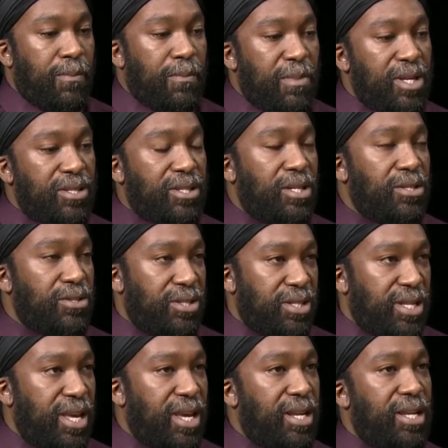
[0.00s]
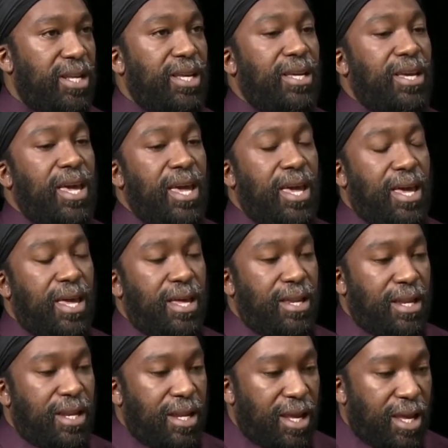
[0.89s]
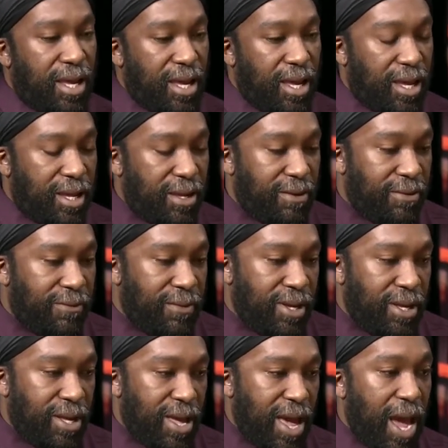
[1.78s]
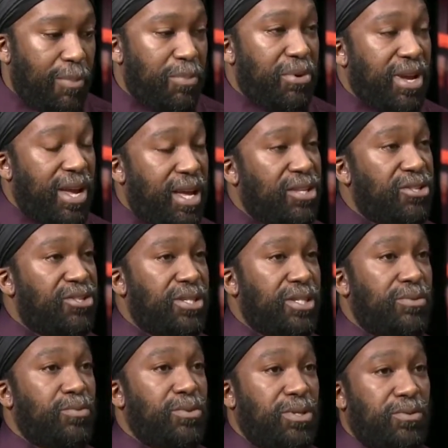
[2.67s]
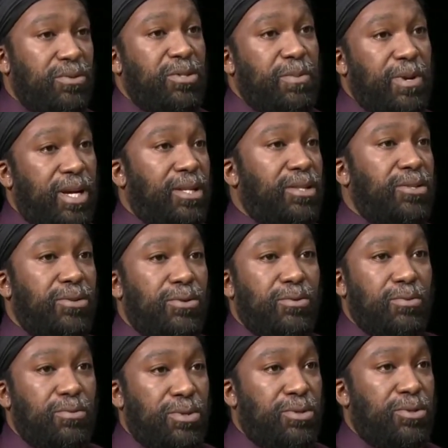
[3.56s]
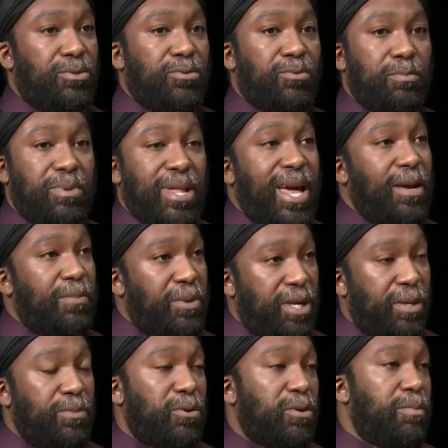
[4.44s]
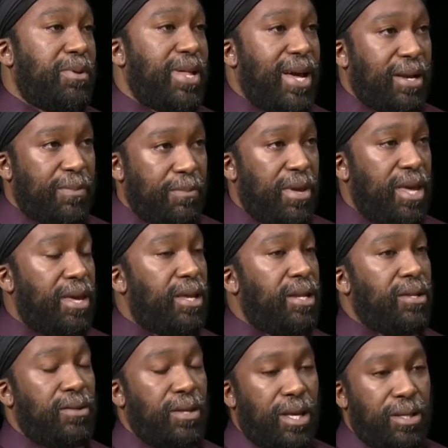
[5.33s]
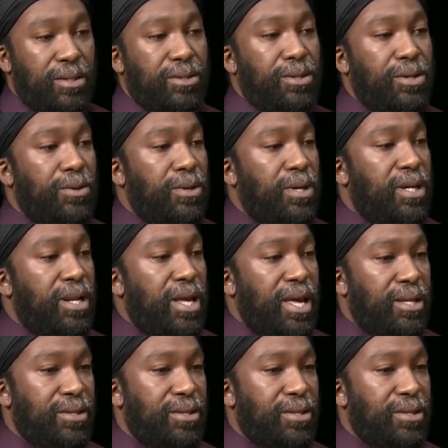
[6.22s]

misunderstanding and apprehension with respect to Black people, Black men, and so on.